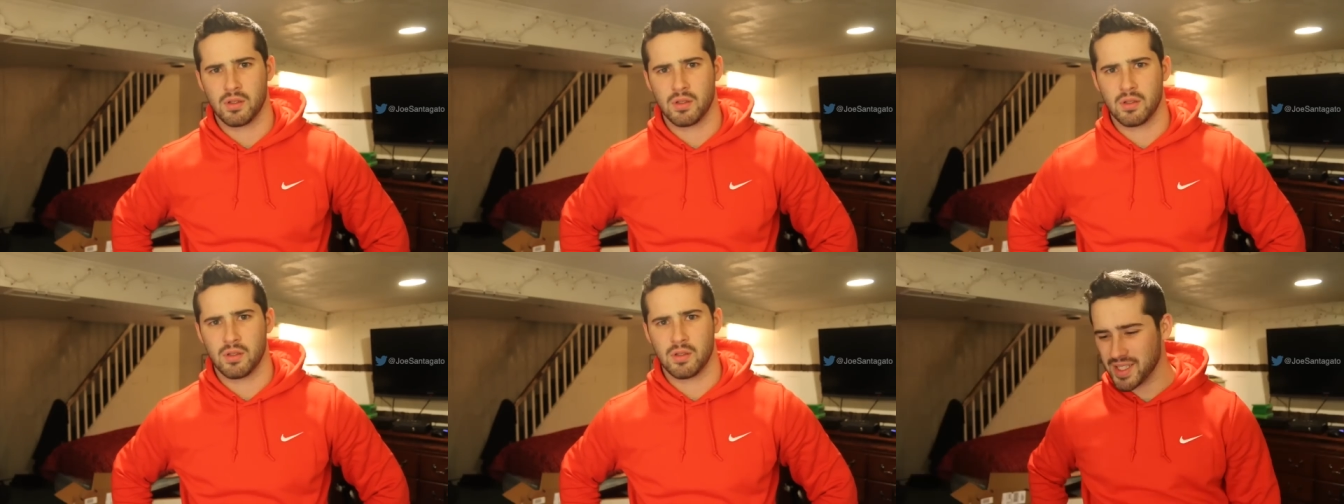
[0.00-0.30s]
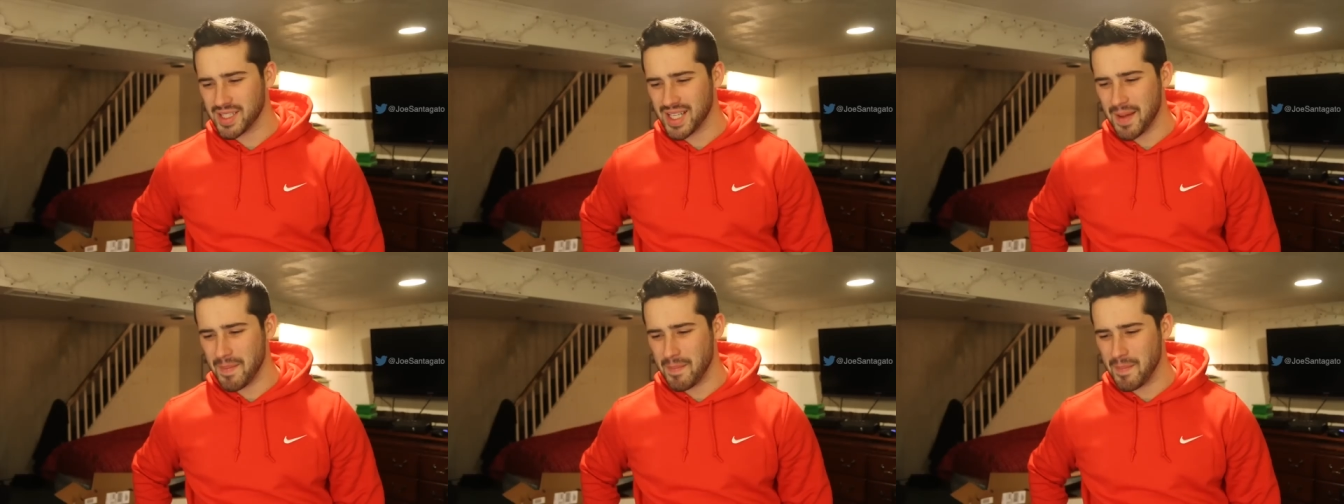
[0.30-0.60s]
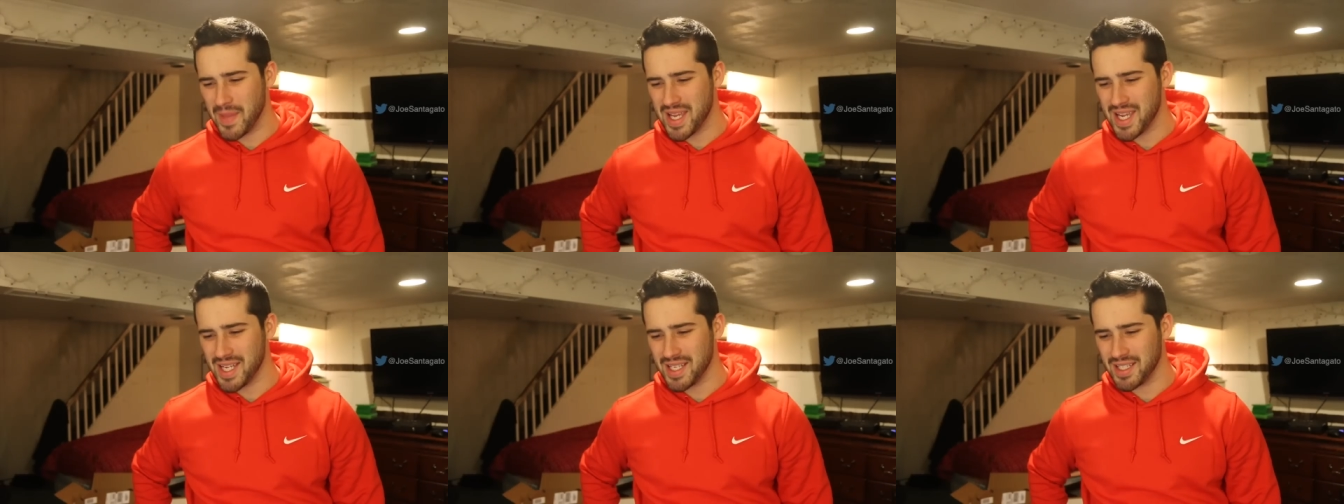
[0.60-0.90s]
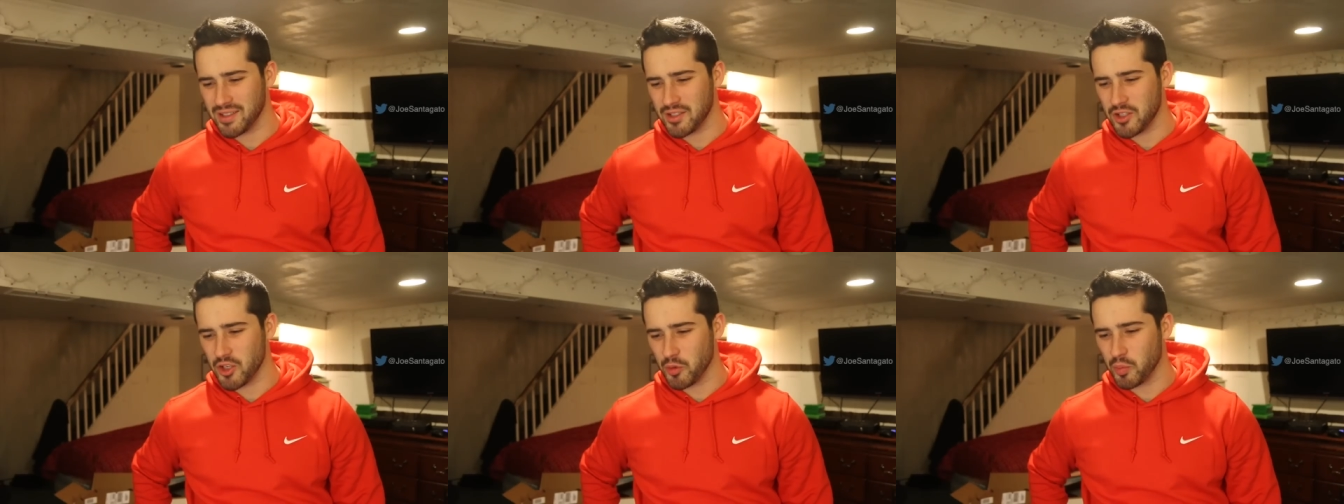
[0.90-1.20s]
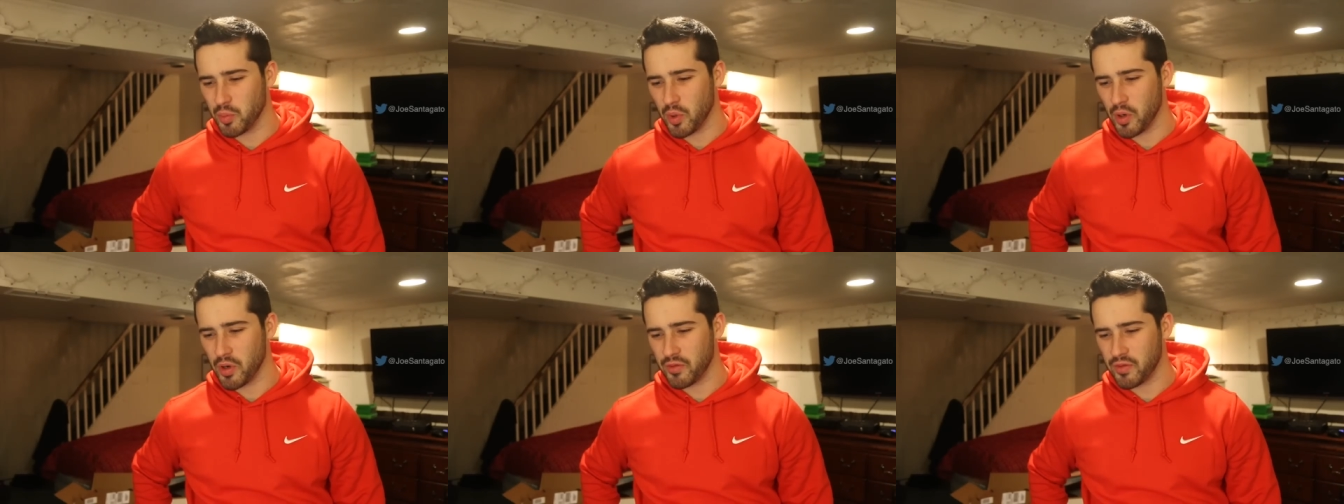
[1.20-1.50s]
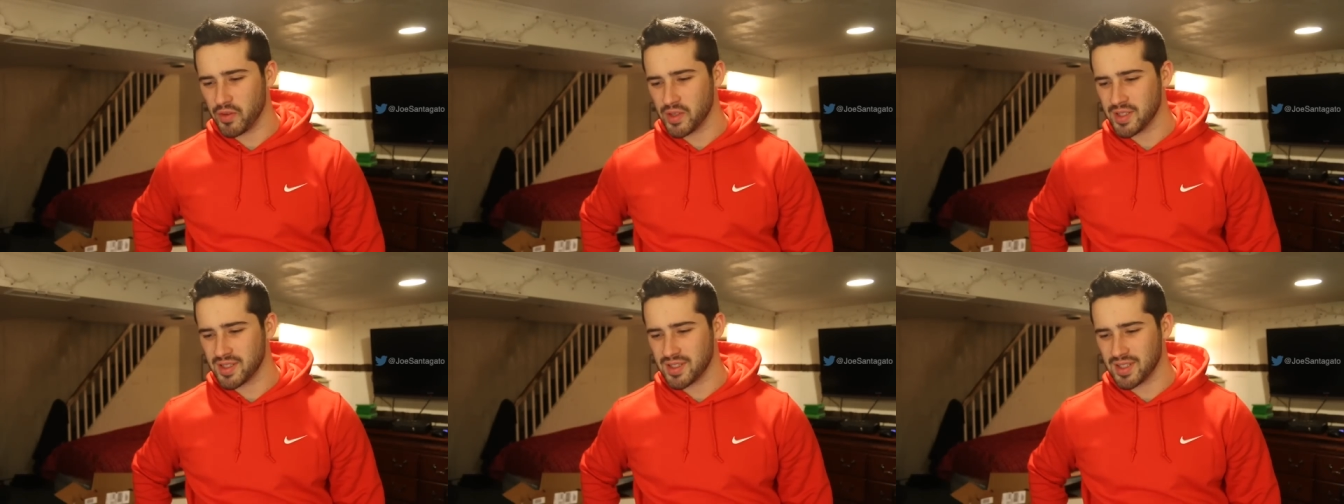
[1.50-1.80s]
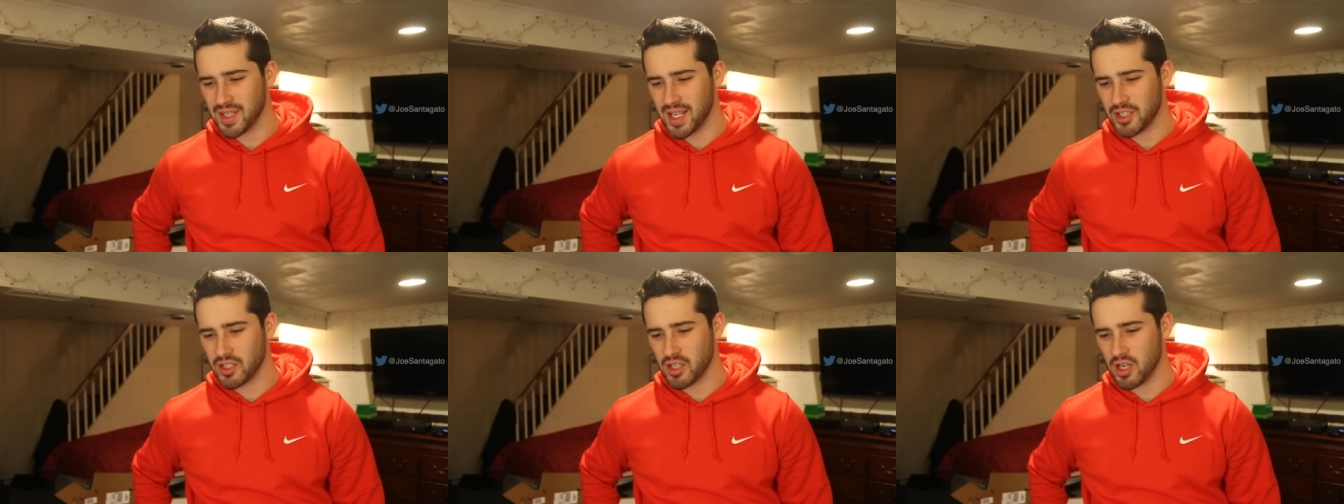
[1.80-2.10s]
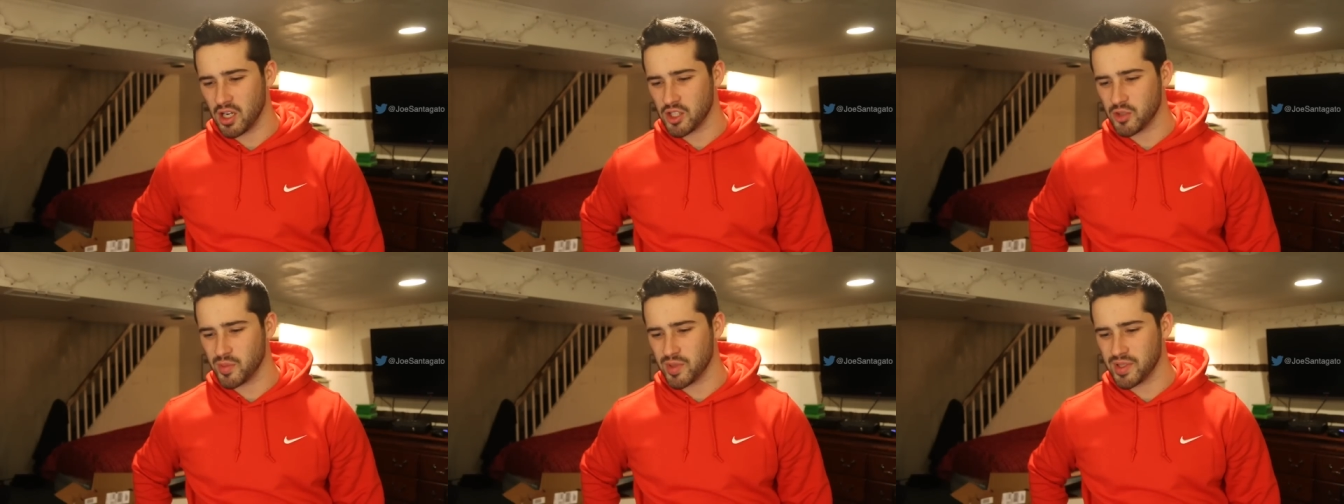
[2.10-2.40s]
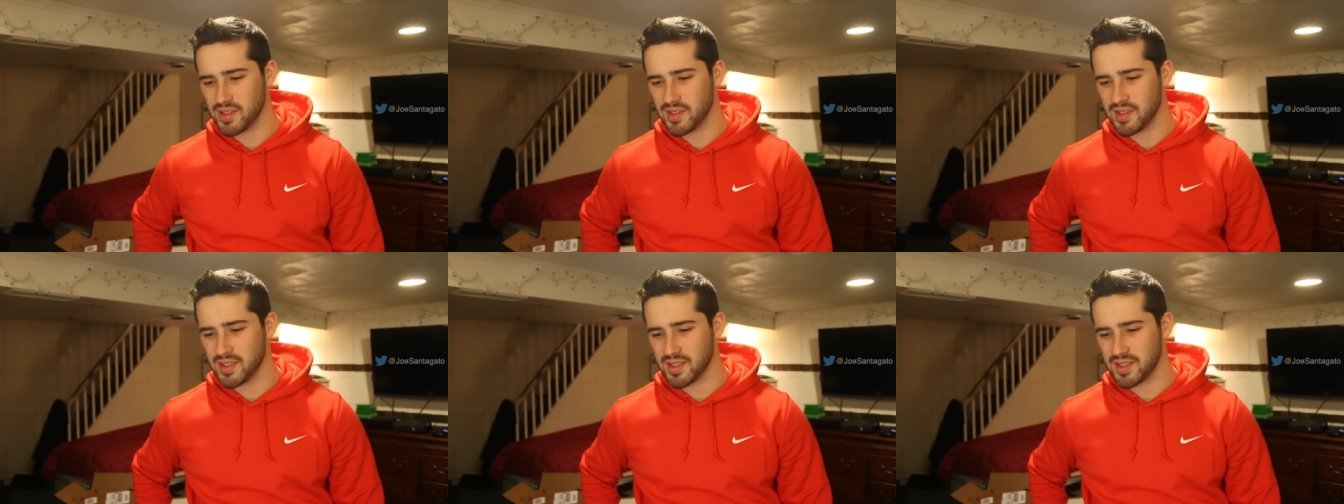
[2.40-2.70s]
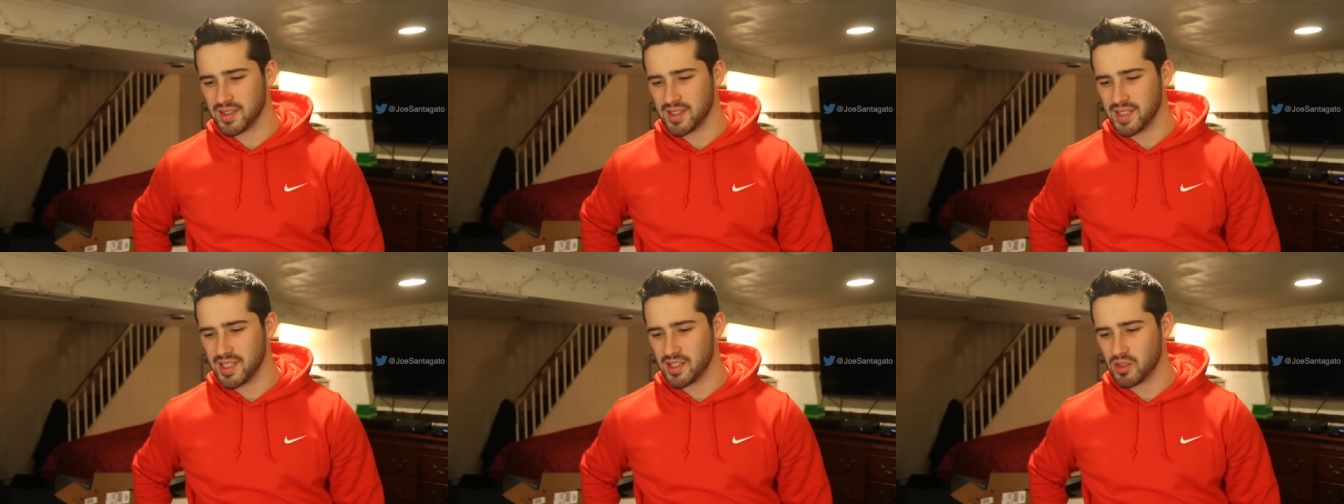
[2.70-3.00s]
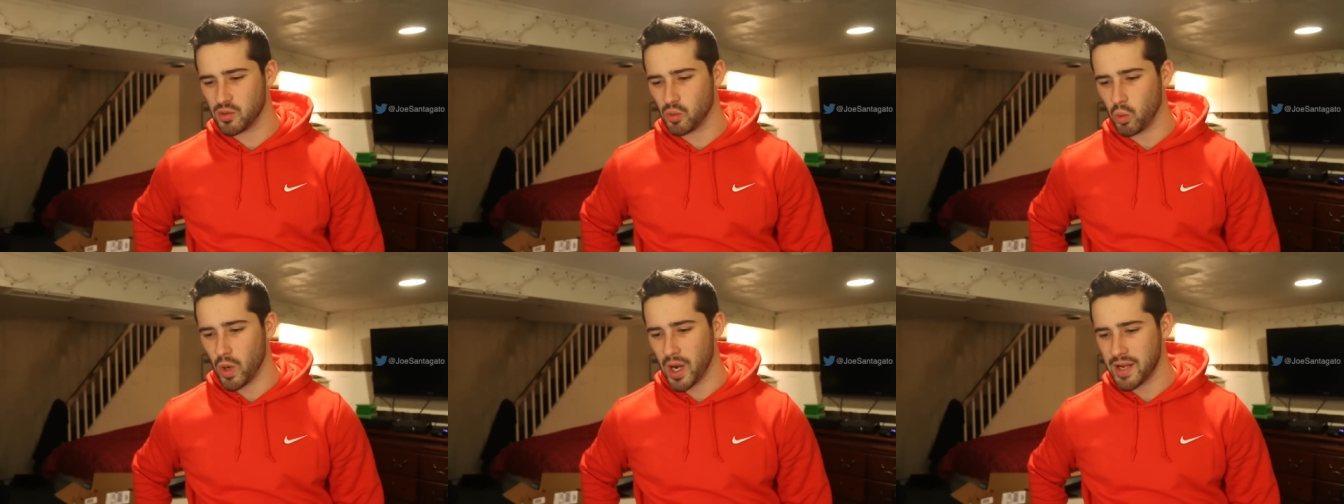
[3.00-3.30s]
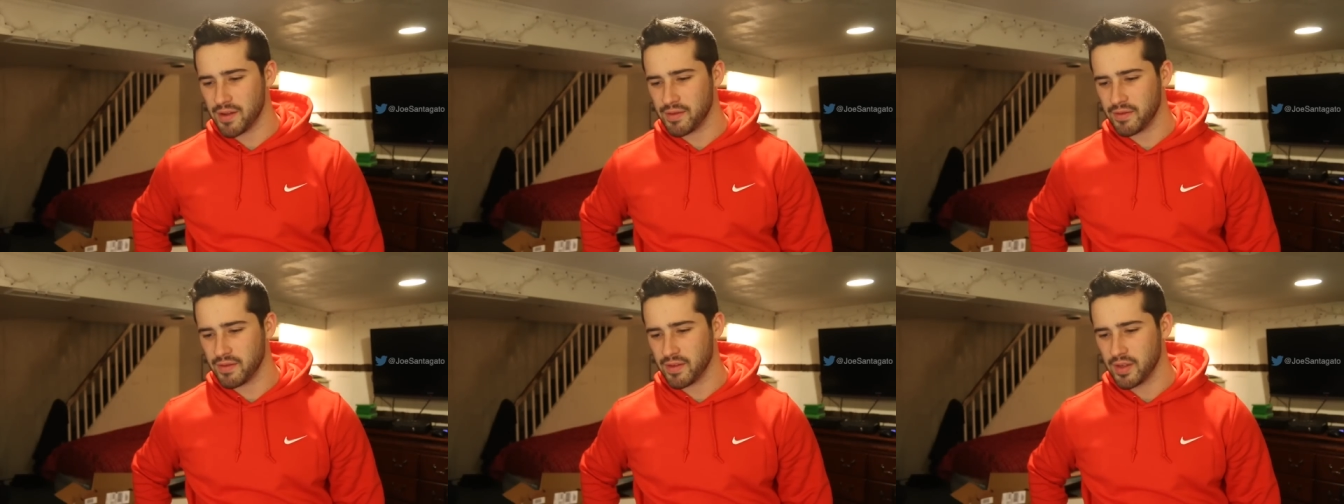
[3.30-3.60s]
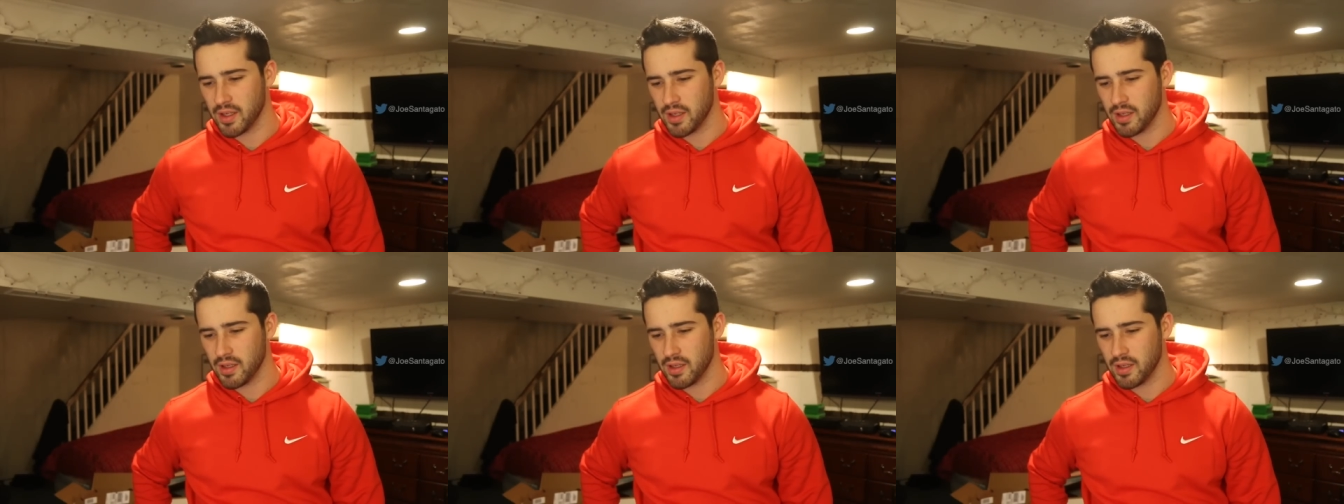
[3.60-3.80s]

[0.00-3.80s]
What does that mean? Your boyfriend slash husband's deceased wife